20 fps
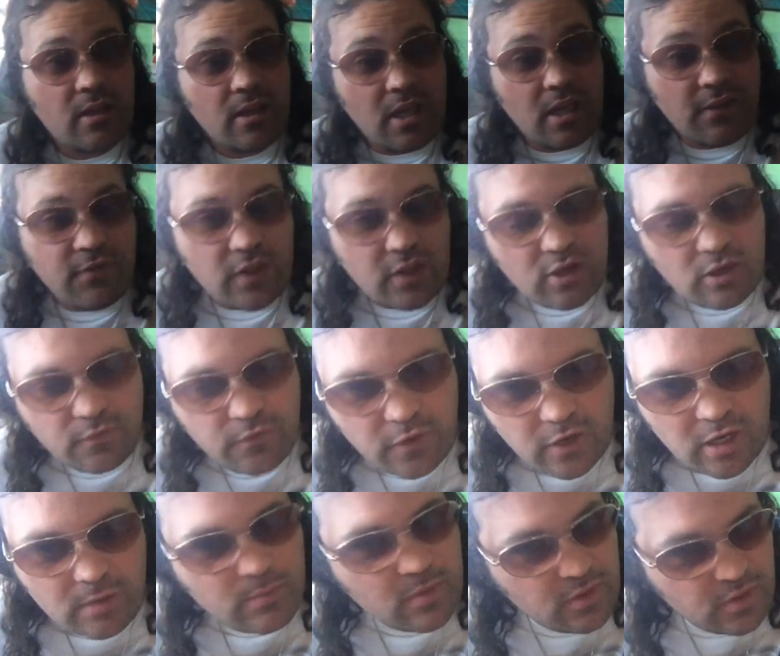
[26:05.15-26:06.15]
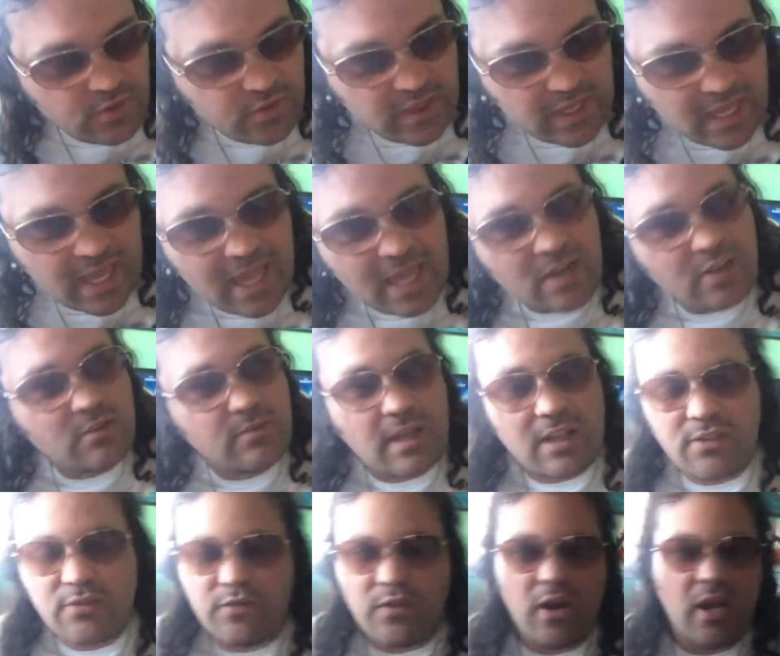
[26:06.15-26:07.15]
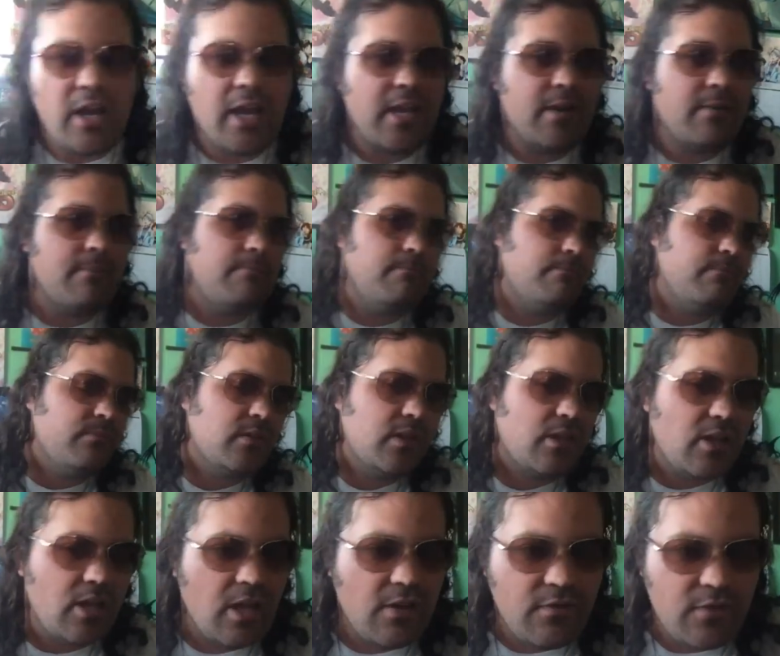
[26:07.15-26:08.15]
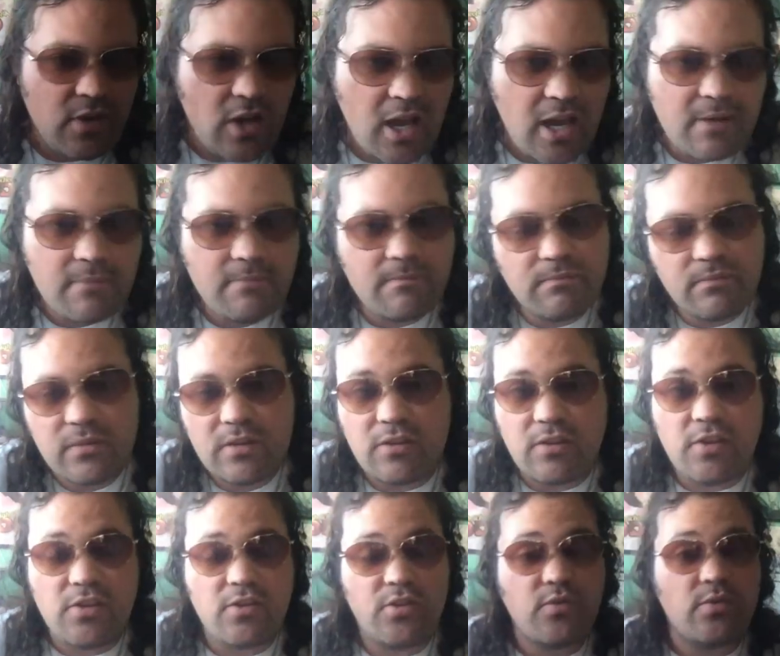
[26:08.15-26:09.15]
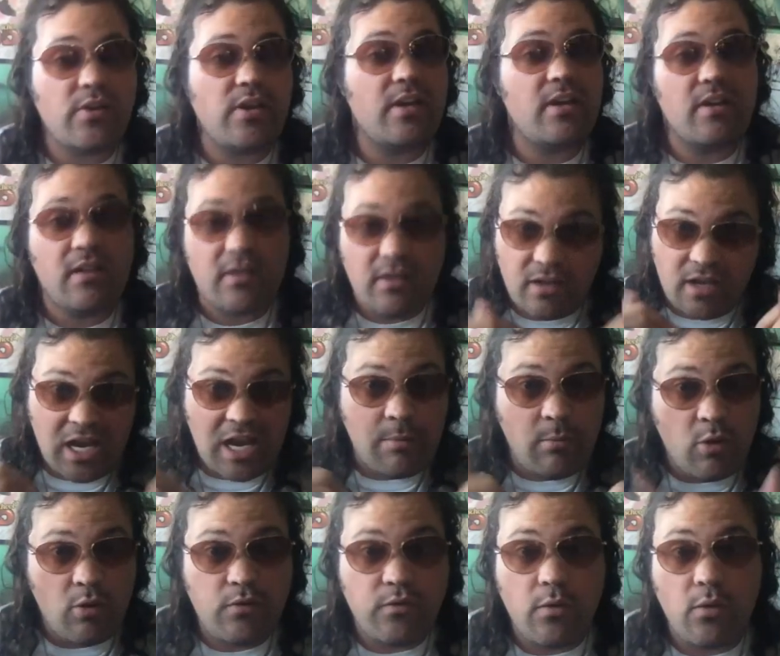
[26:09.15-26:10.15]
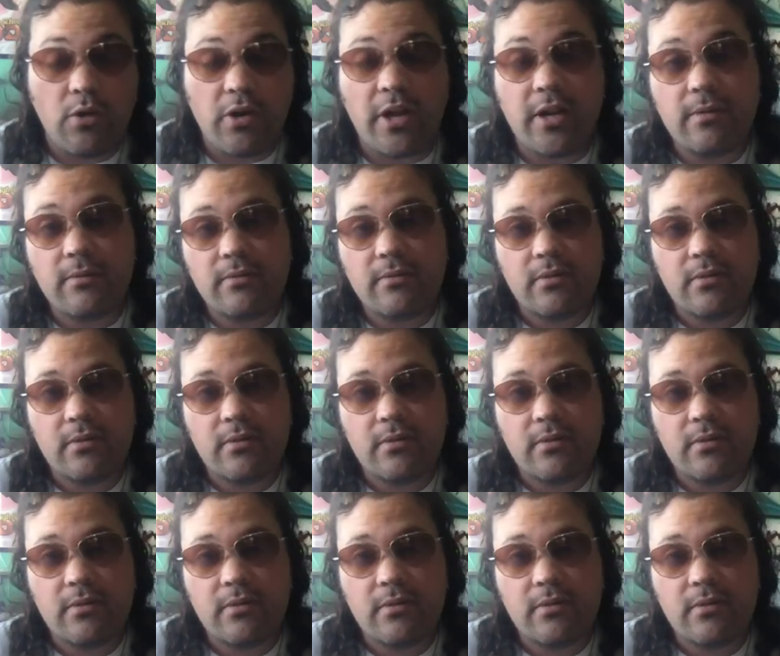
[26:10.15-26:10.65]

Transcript: If they confirm this is the end, that's fine. If not, season 3, I'm all for it.